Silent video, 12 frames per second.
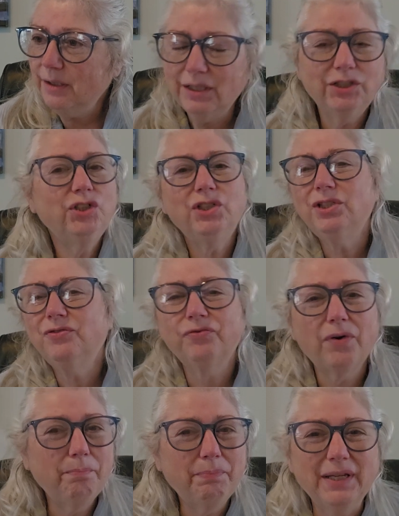it's just
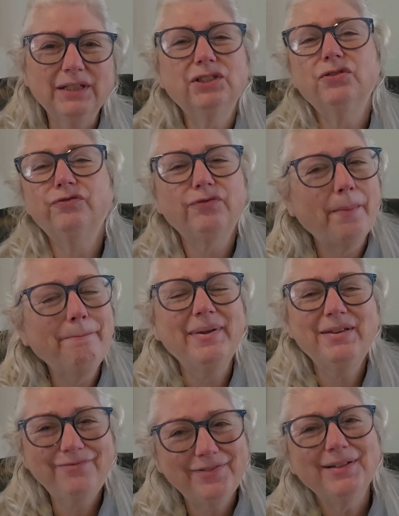frumpy. It's a frumpy
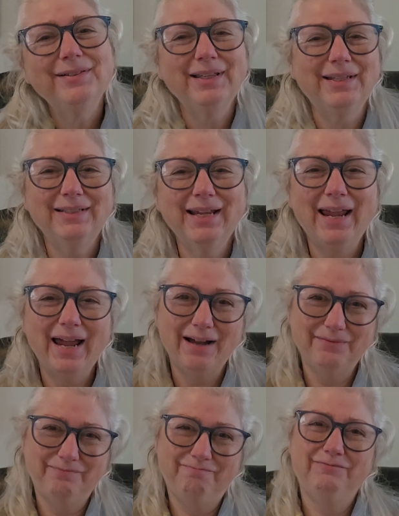feeling to
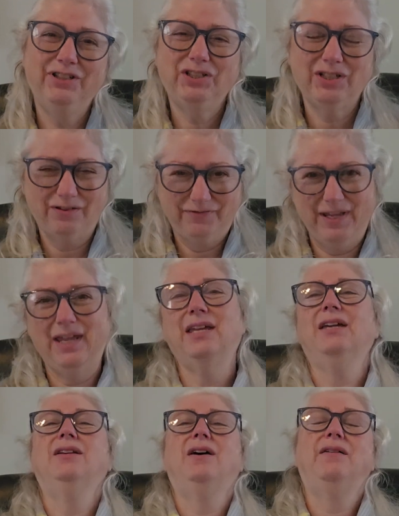have stuff
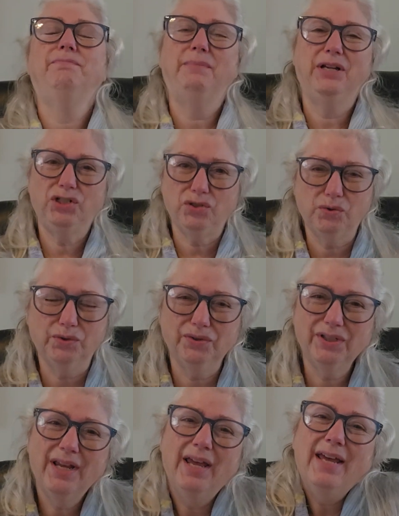hanging off my
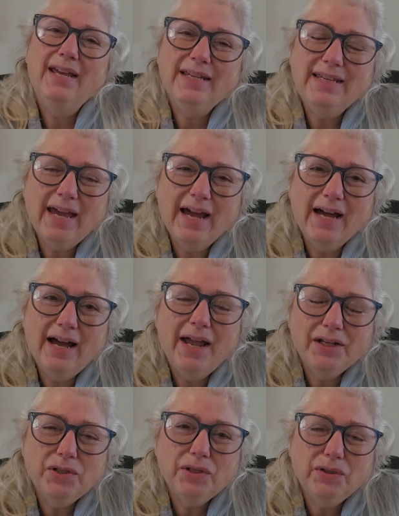shoulders. Yeah,
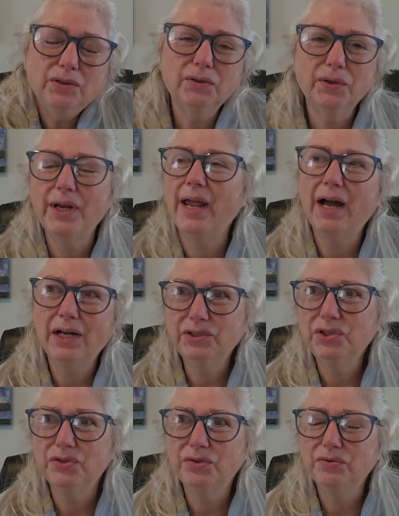I could learn how
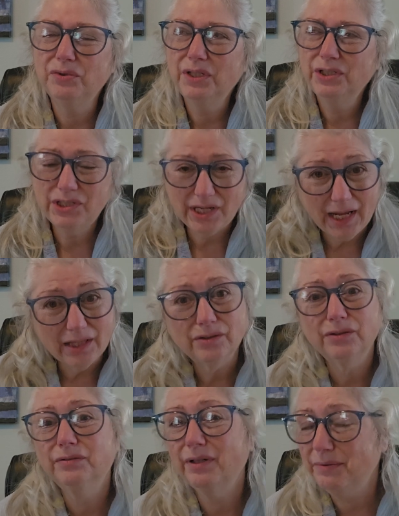to
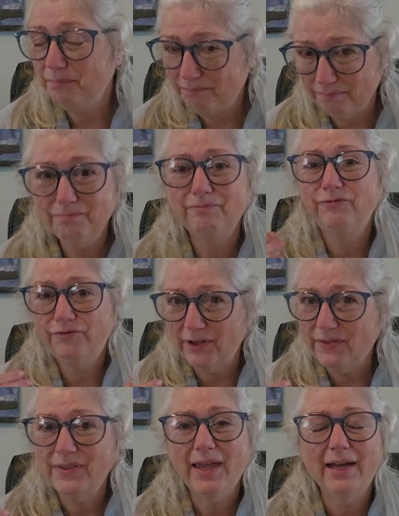tailor and
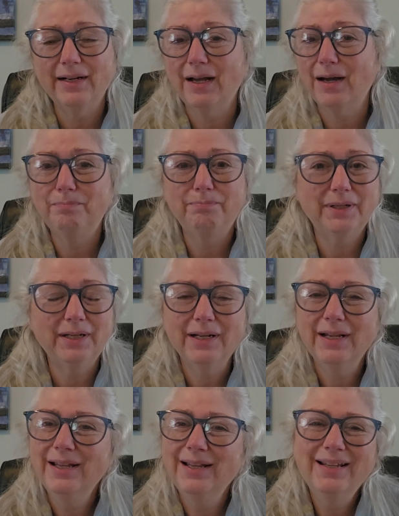fit that up, but
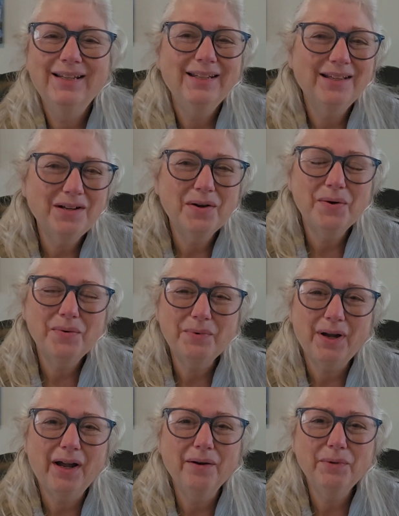you know,
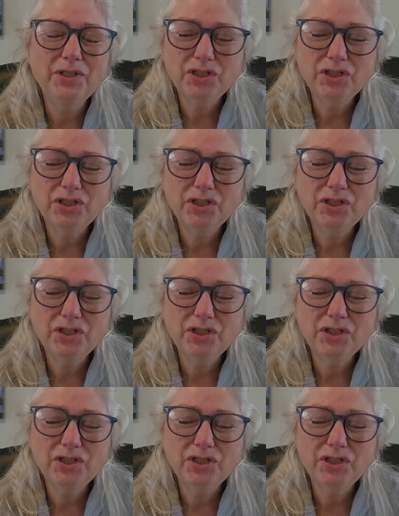I